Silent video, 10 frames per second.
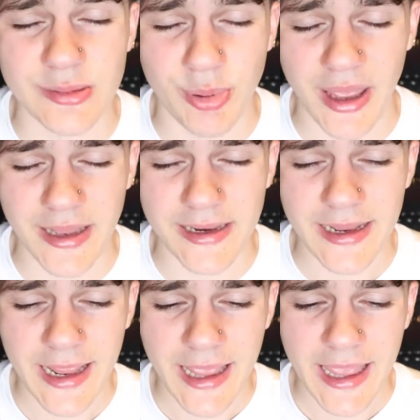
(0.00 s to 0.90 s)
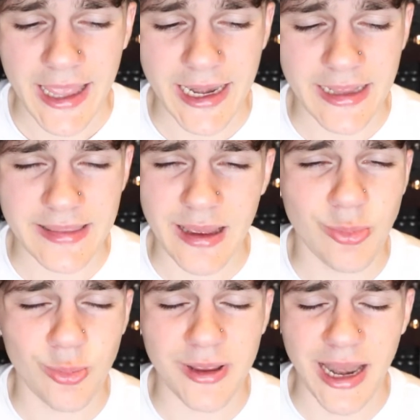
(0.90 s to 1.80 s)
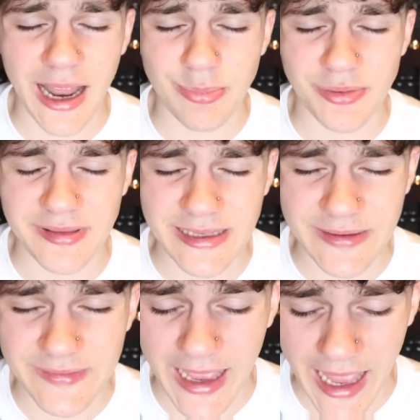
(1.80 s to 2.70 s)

the bed, and at that moment I believed